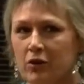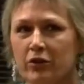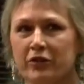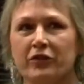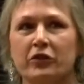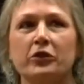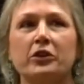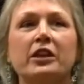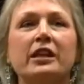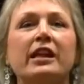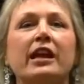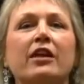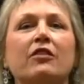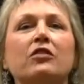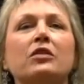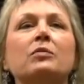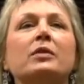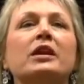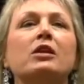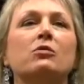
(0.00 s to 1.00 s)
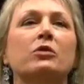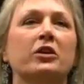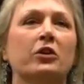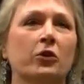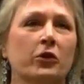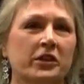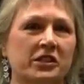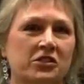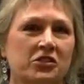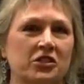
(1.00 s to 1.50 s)
or if only everybody were
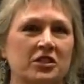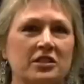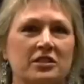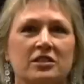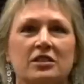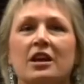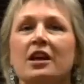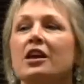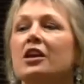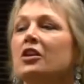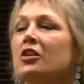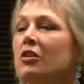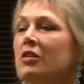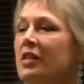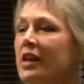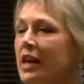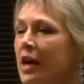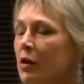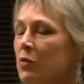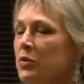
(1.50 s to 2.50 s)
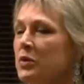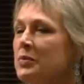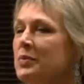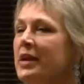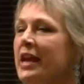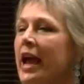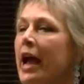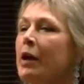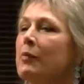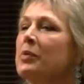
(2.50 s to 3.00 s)
Christians, you know, then I would
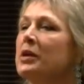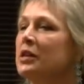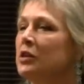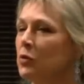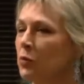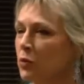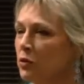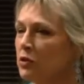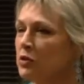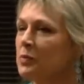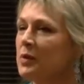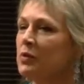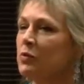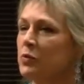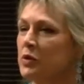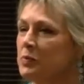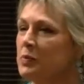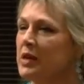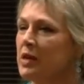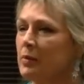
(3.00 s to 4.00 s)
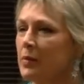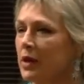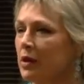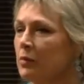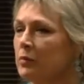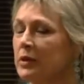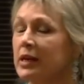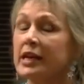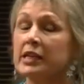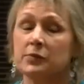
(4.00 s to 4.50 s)
be happy and the world would be a
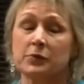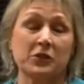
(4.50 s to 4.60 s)
better place.